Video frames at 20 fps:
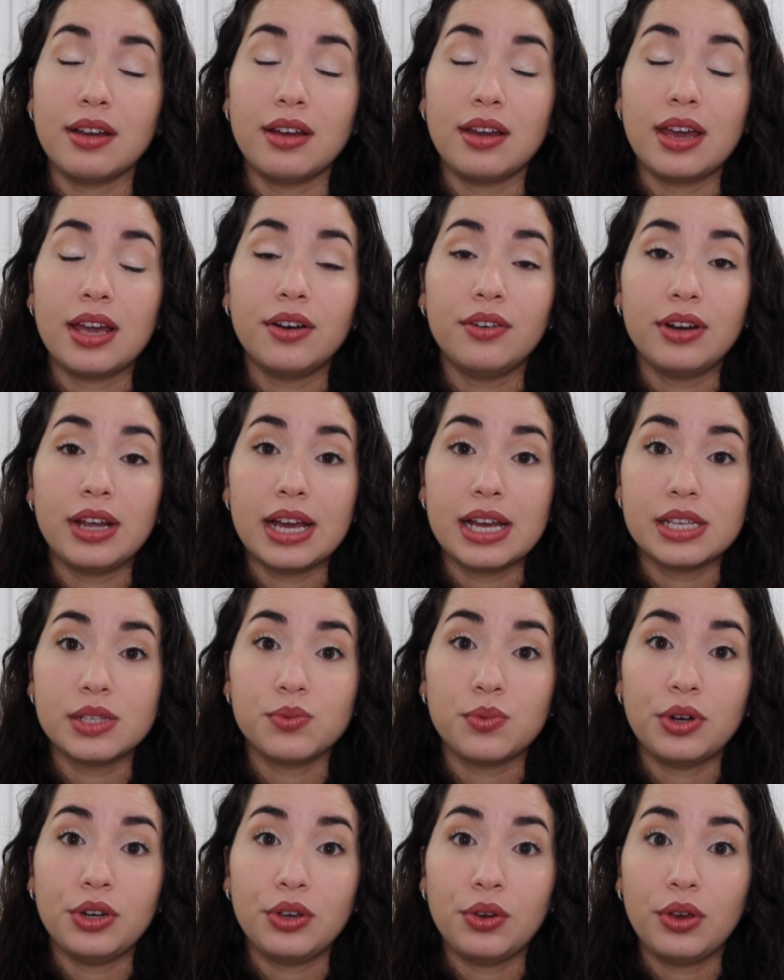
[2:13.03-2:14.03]

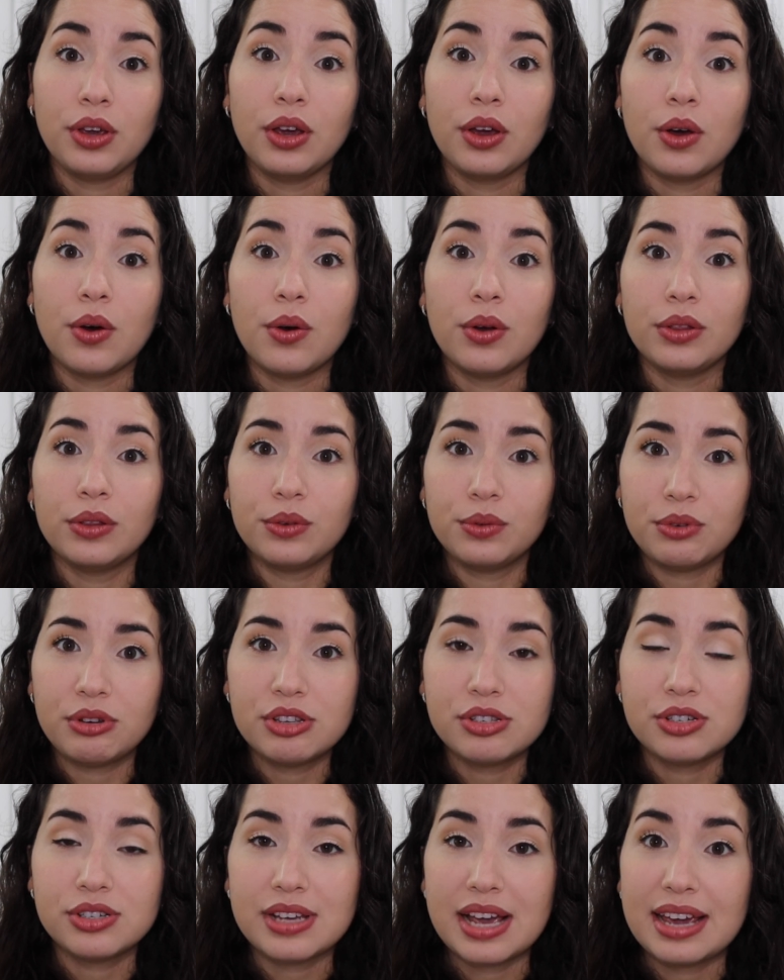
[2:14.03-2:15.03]
areas where you can go on the
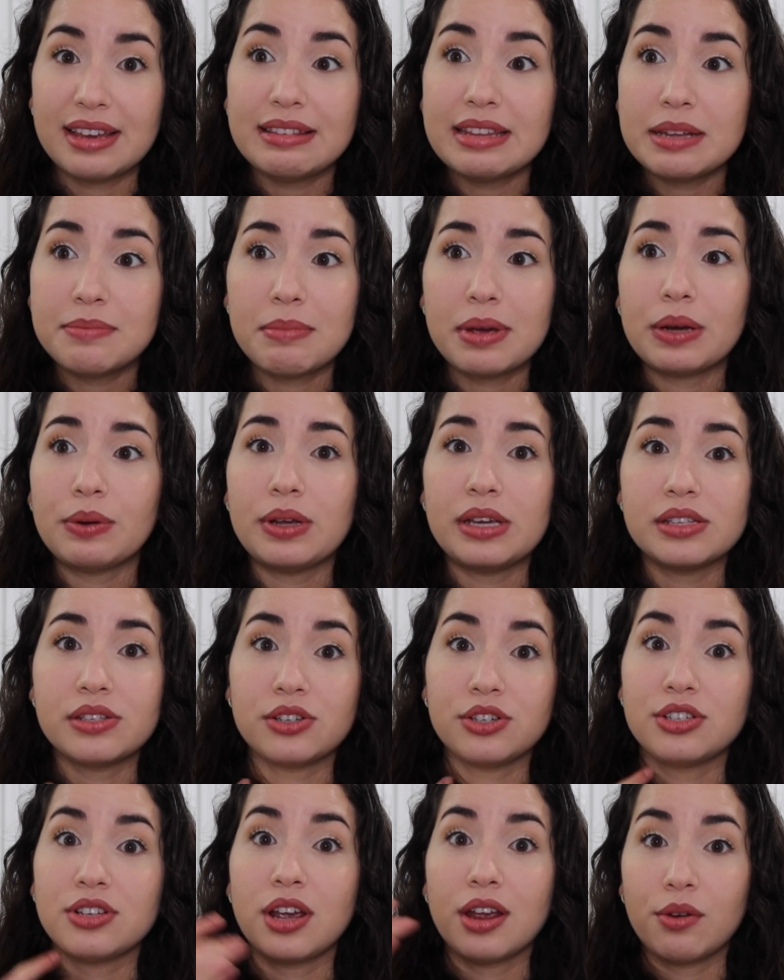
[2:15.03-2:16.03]
research. I did my
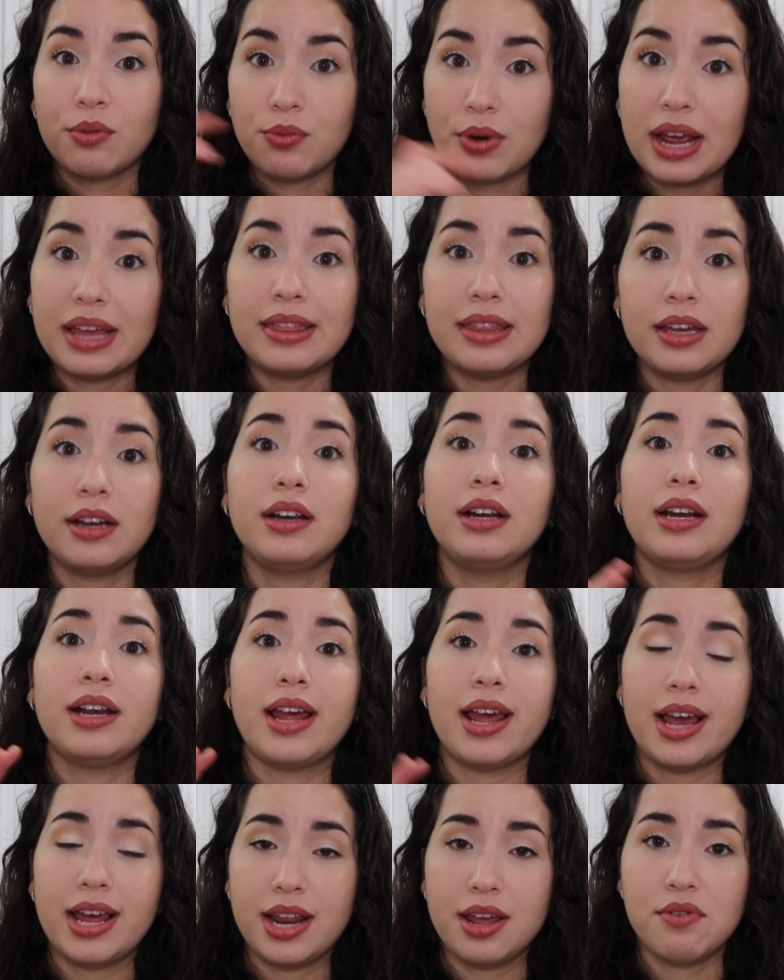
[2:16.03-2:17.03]
research right there
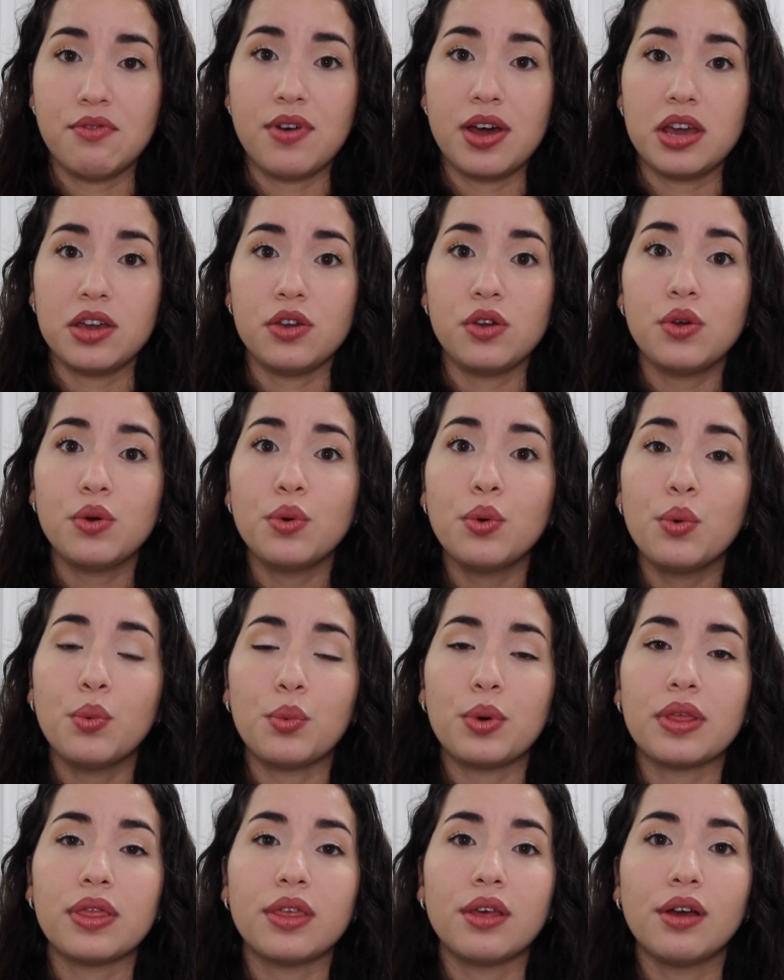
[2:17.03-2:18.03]
at FIU
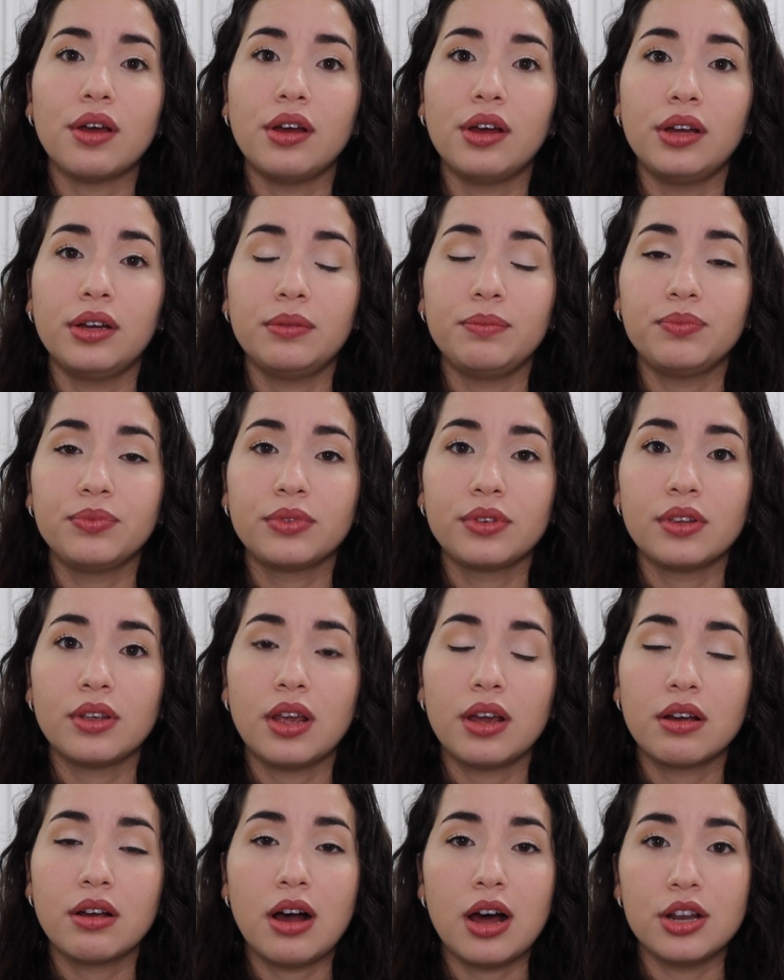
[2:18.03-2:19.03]
with the
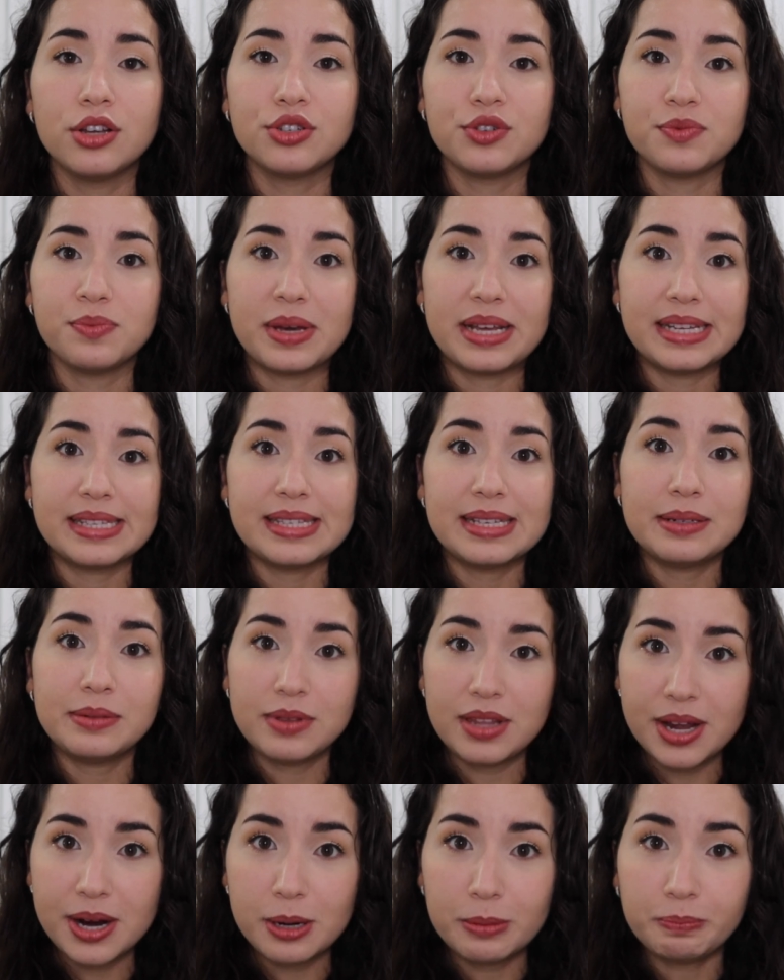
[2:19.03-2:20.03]
College of
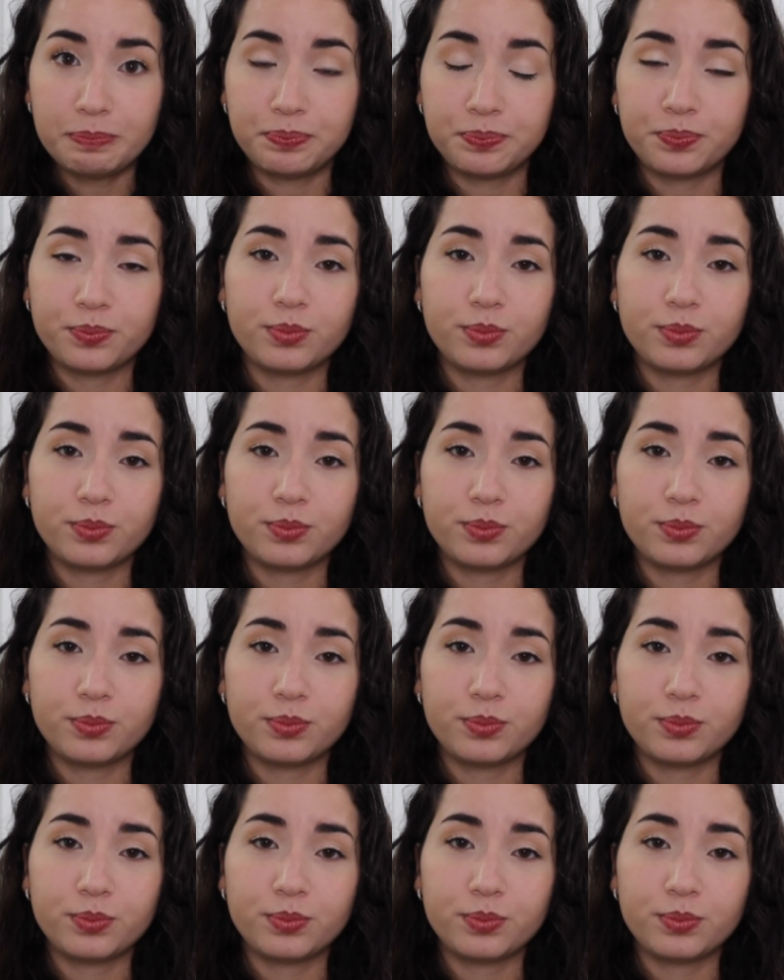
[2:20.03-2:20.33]
Medicine there.